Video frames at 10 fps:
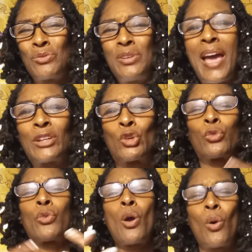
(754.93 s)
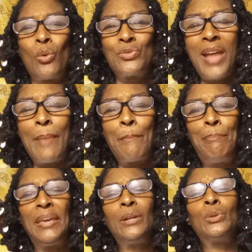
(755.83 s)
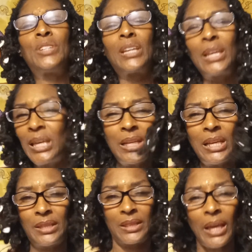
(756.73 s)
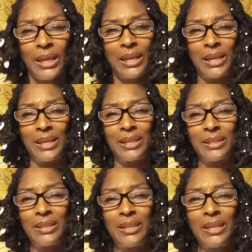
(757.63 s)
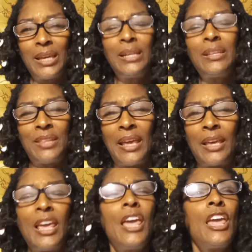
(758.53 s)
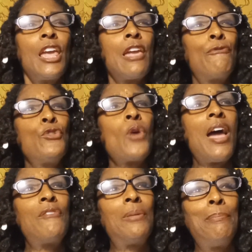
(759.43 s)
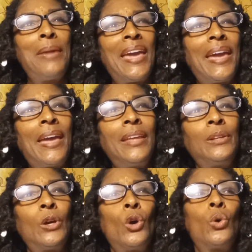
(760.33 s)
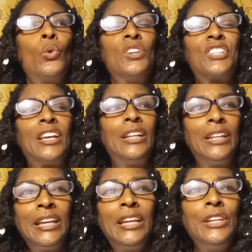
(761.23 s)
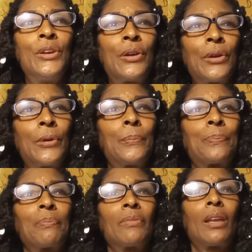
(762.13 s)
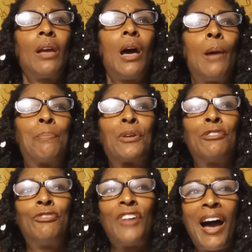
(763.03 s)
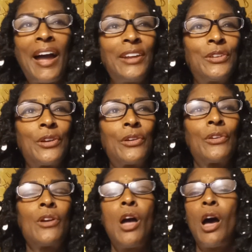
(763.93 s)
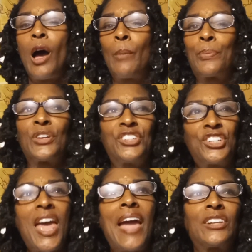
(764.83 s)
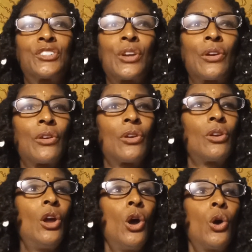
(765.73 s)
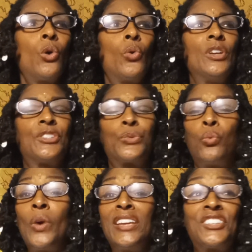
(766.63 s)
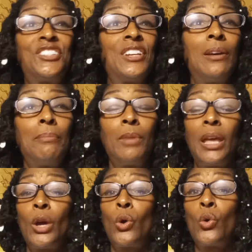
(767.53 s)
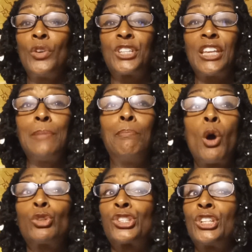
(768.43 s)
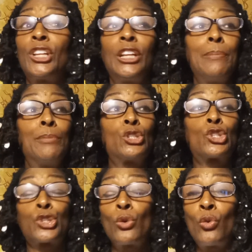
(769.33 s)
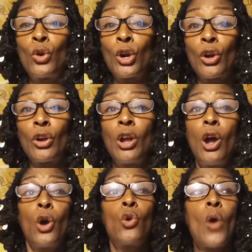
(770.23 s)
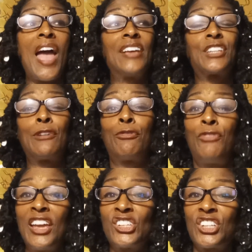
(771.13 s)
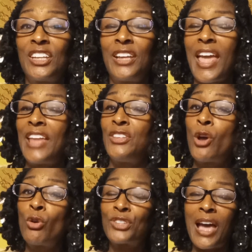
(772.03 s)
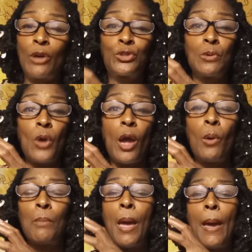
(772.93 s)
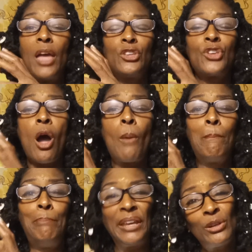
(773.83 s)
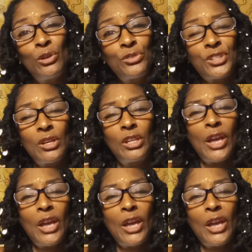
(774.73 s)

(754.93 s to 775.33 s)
not grow, not build anything. If you have a man who is a leader, a provider, a protector, who is wisdom, who is emotionally mature, who has a vision and knows how to help y'all build